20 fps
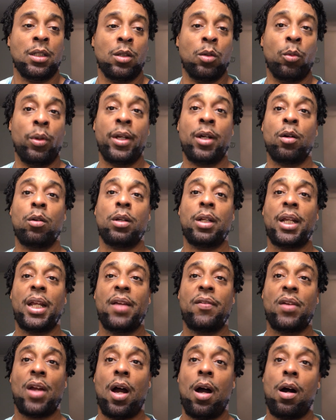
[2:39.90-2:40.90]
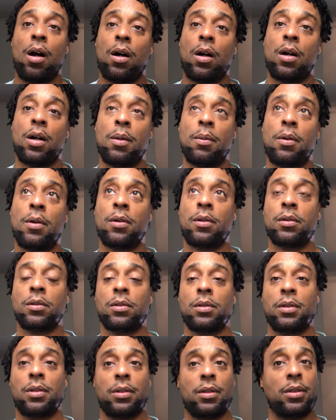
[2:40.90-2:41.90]
We gonna leave y'all.
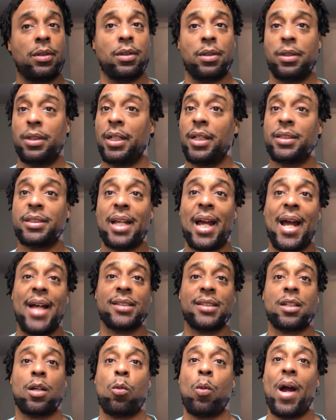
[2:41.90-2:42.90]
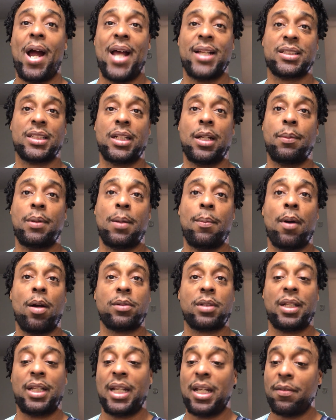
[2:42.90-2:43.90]
These guys are wising up. They about to
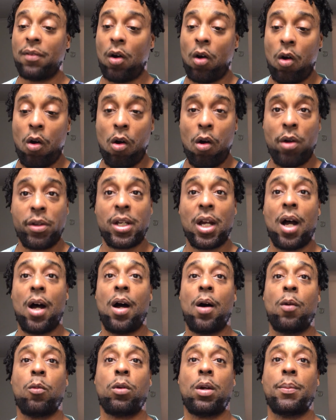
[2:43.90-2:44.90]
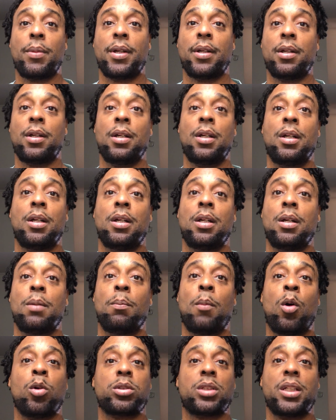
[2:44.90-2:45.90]
leave all y'all women.
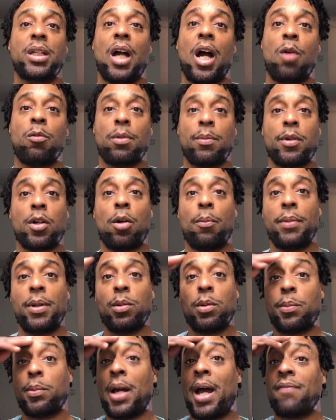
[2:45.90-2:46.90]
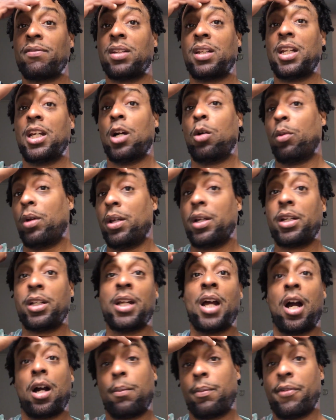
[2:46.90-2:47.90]
Most of y'all women gonna be with, have to deal with,
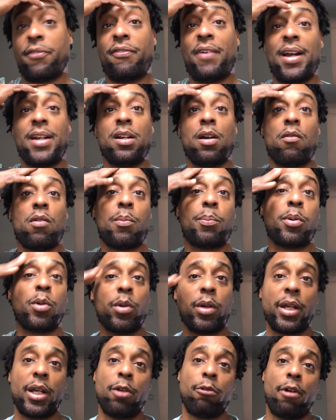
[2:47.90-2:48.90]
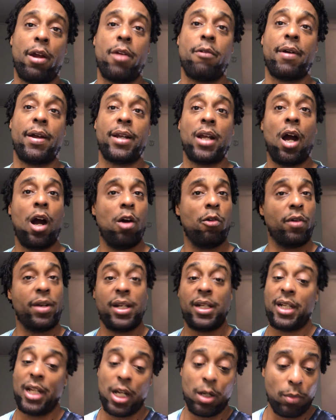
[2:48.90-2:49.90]
y'all gonna be fighting over Pookie and Ray Ray. Y'all already
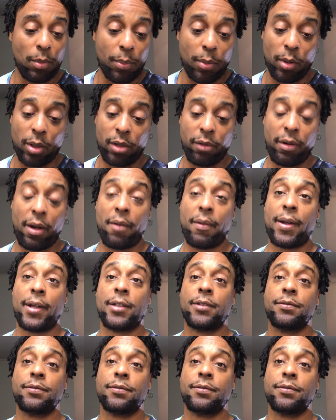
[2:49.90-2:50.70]
dealing with Pookie and Ray Ray.